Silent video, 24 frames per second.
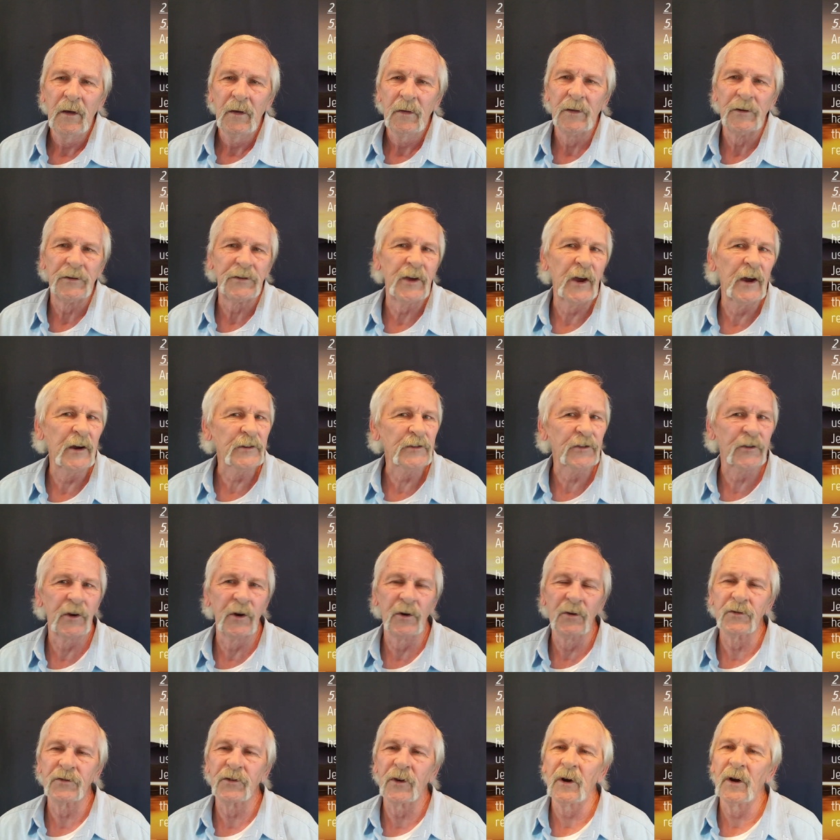The text
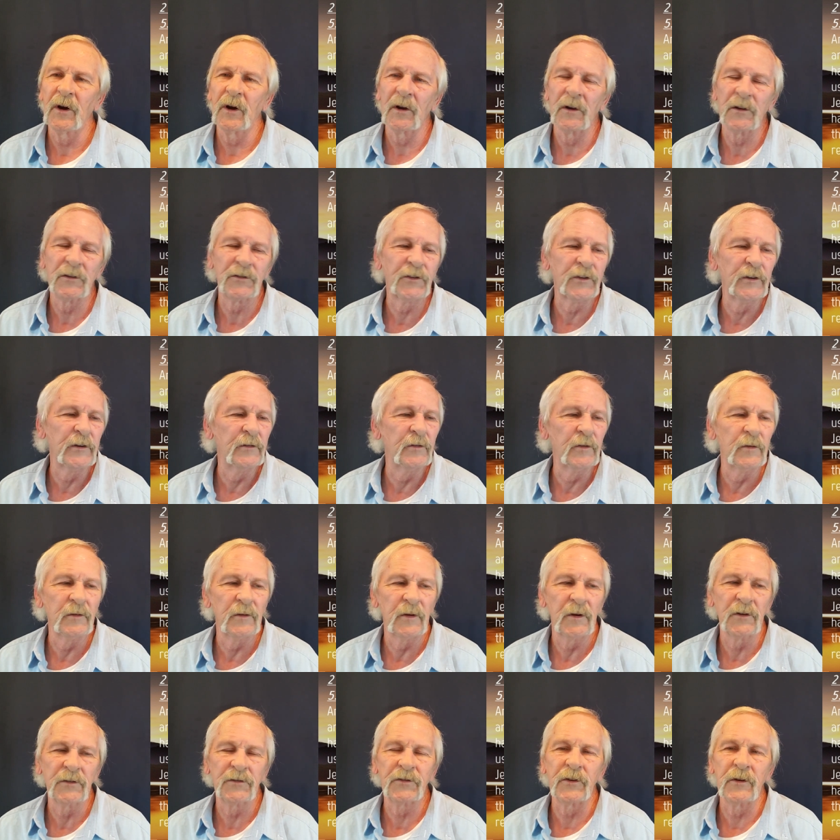goes on. It's
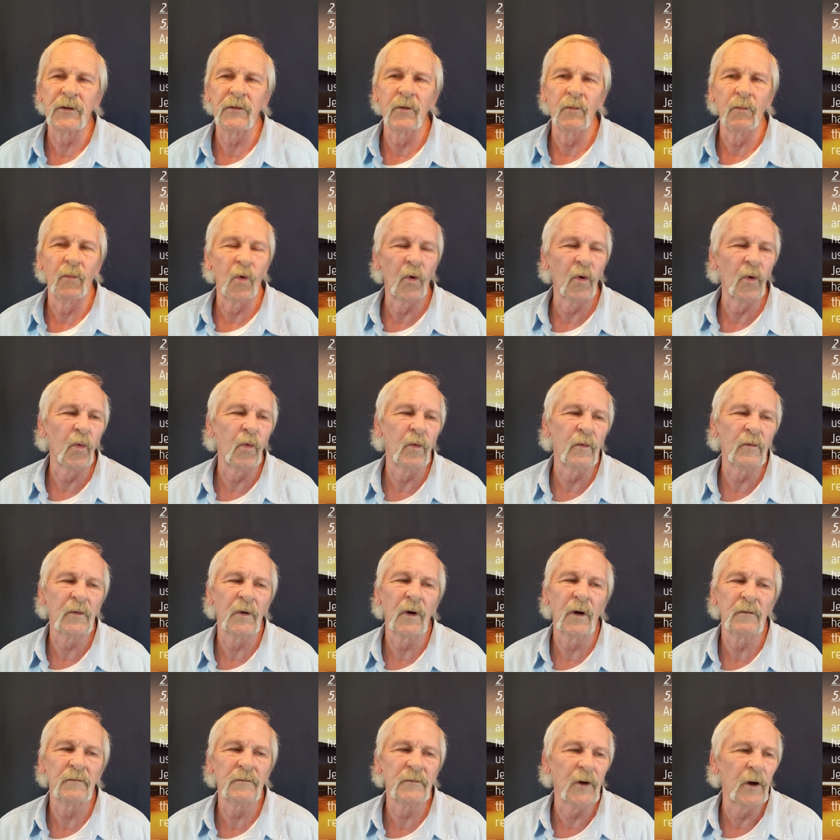even more
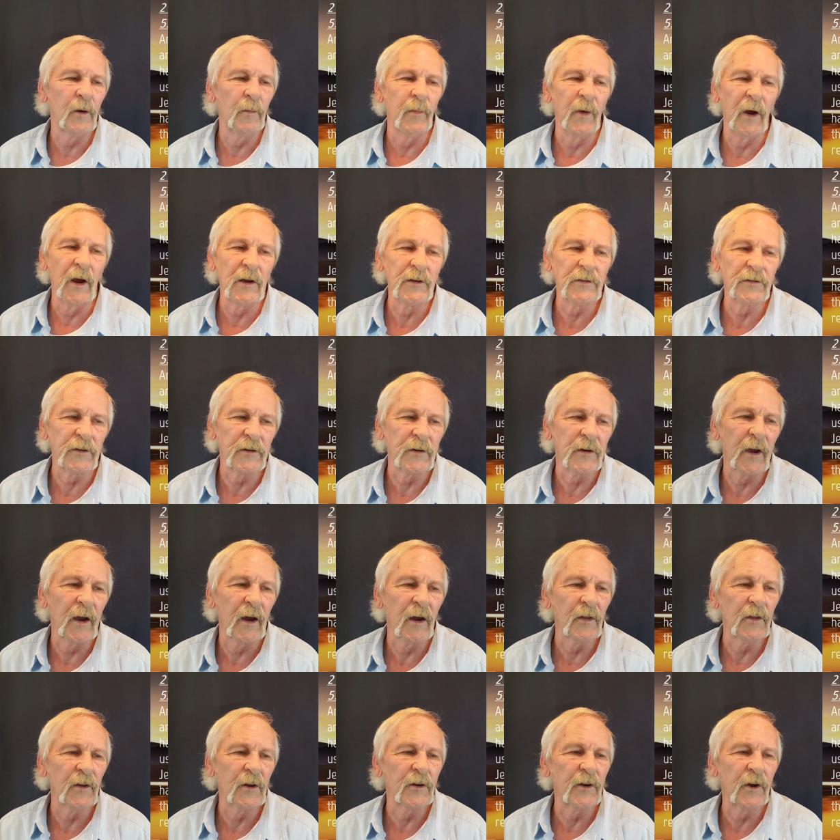amazing
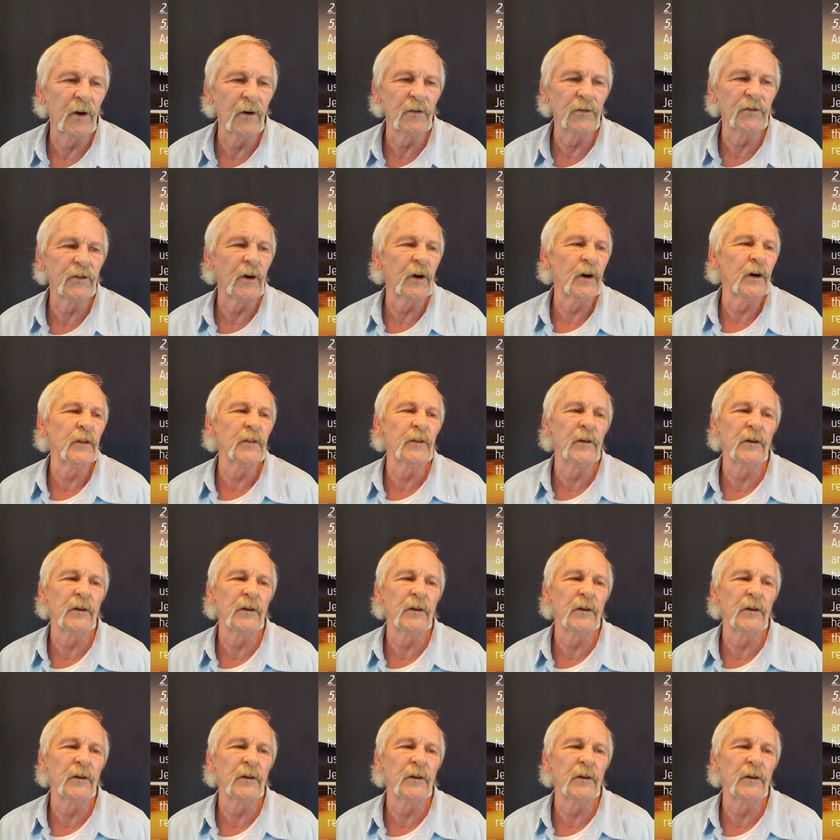how it goes on,